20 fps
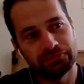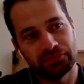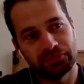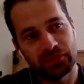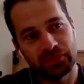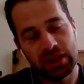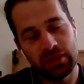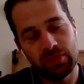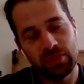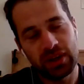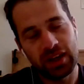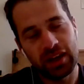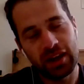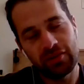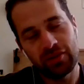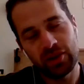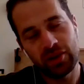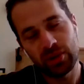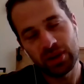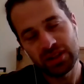keeping
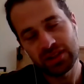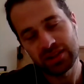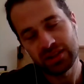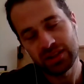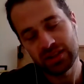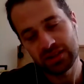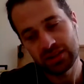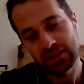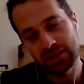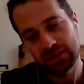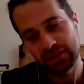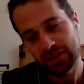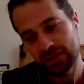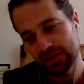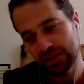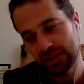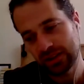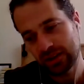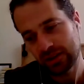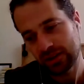everyone's needs, not
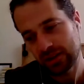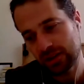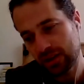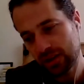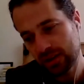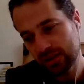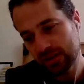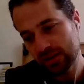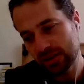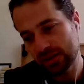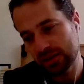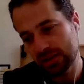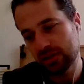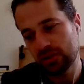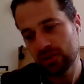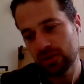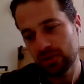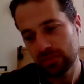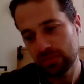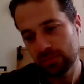only our clients, our
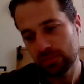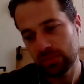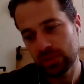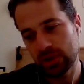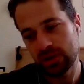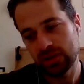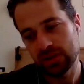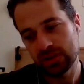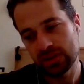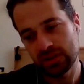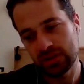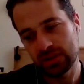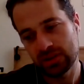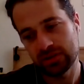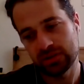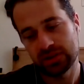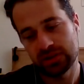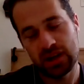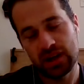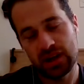own, but also
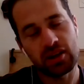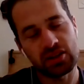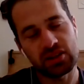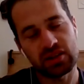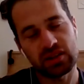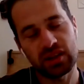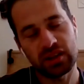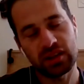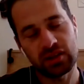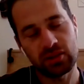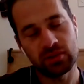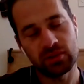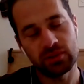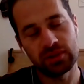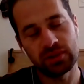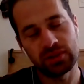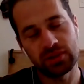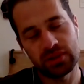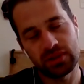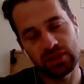our
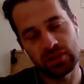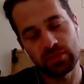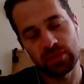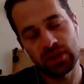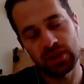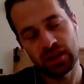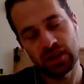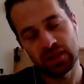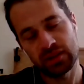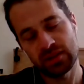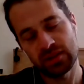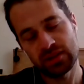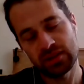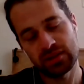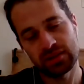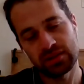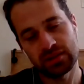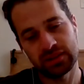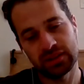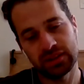stakeholders and
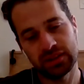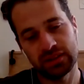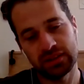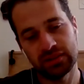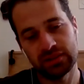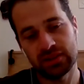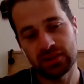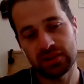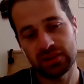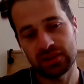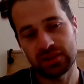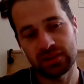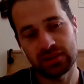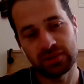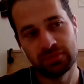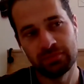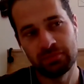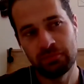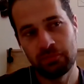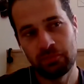suppliers. And just,
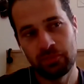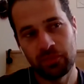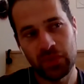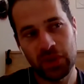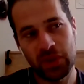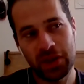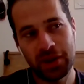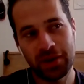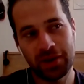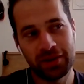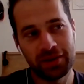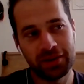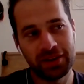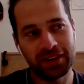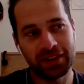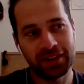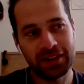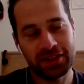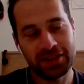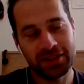I
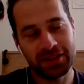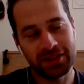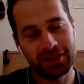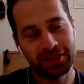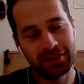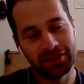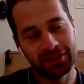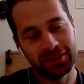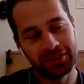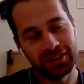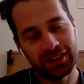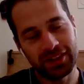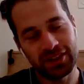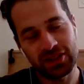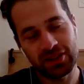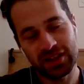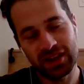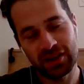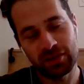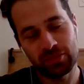guess, at a
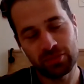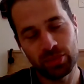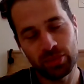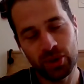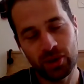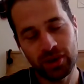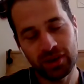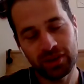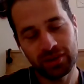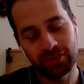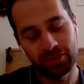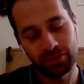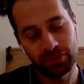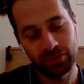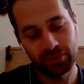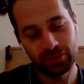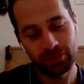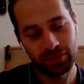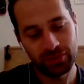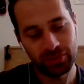certain point,
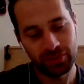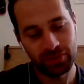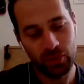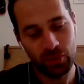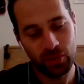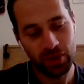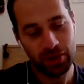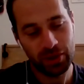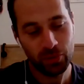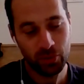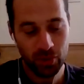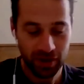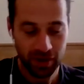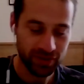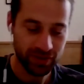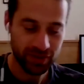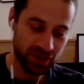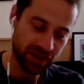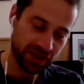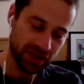at
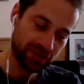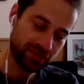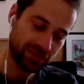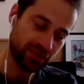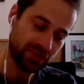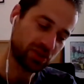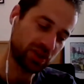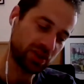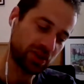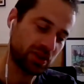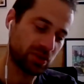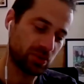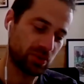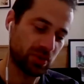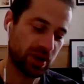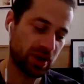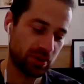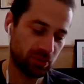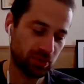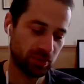whatever stage of restrictions
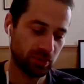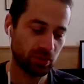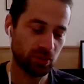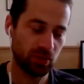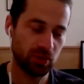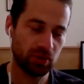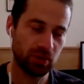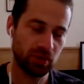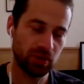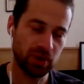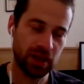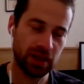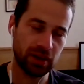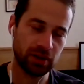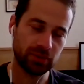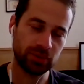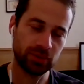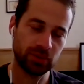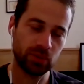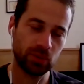we're at, we'll roll
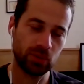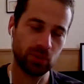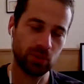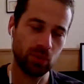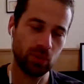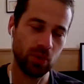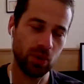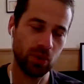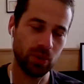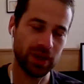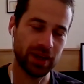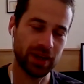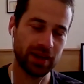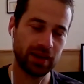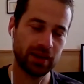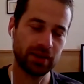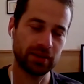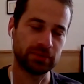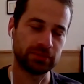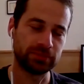out what we
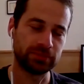can